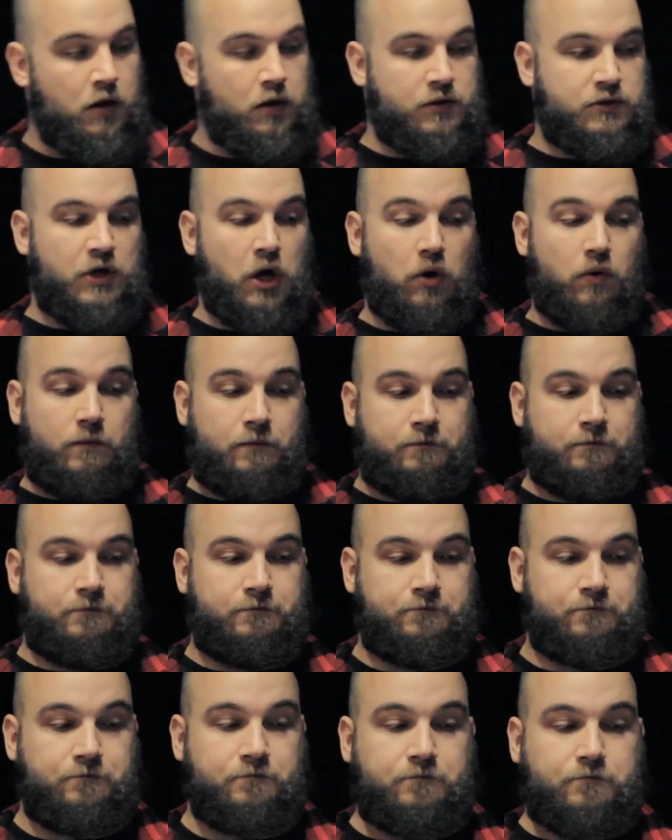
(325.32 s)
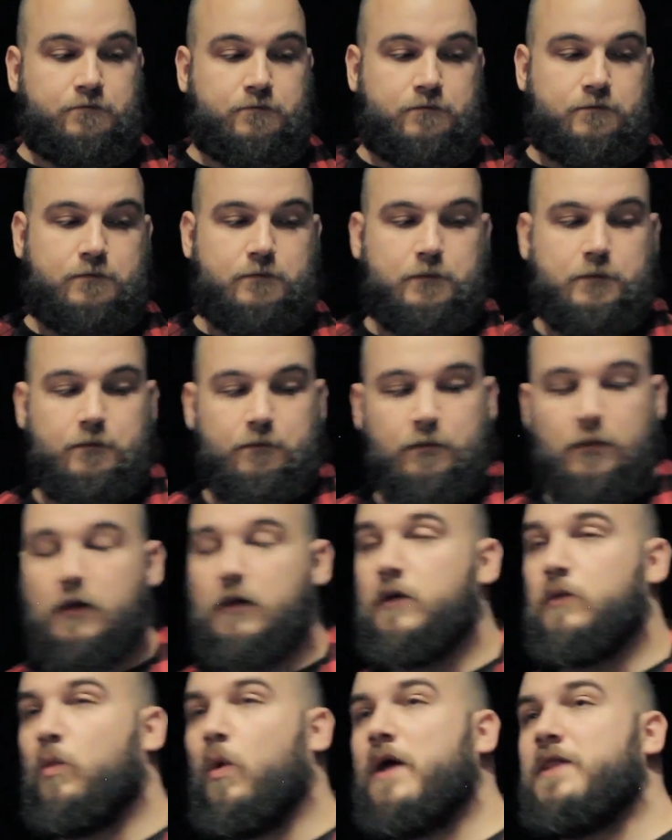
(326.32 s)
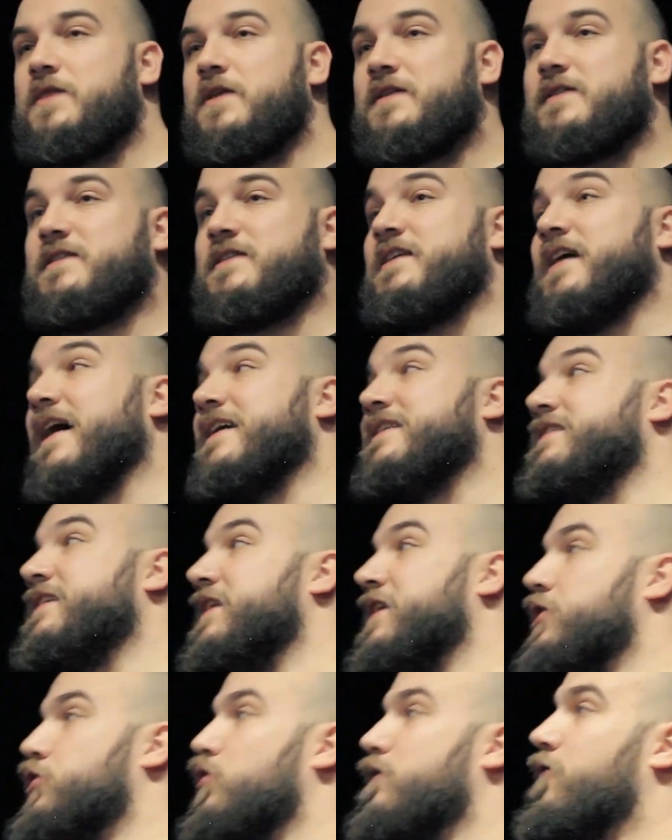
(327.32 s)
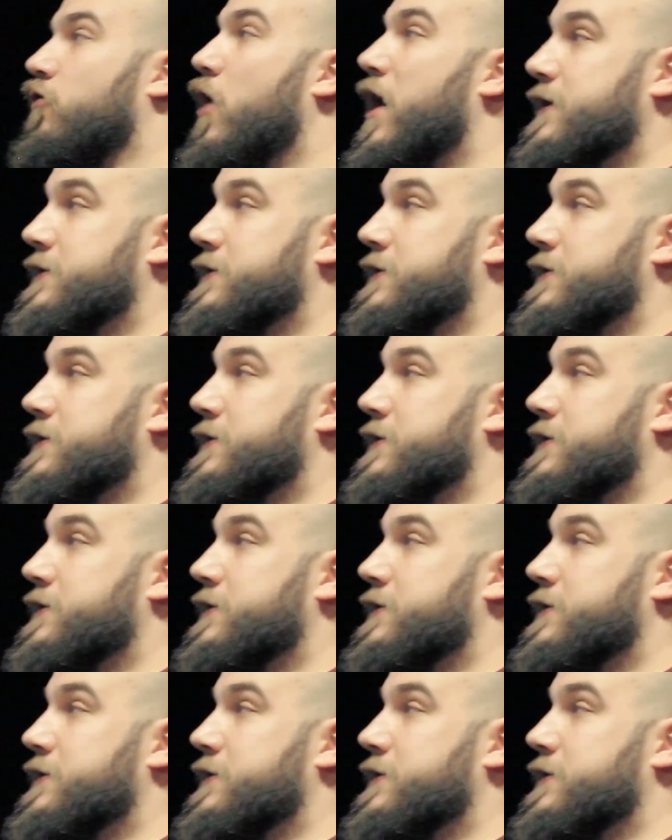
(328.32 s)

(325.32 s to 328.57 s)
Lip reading: So what did CI/CD do for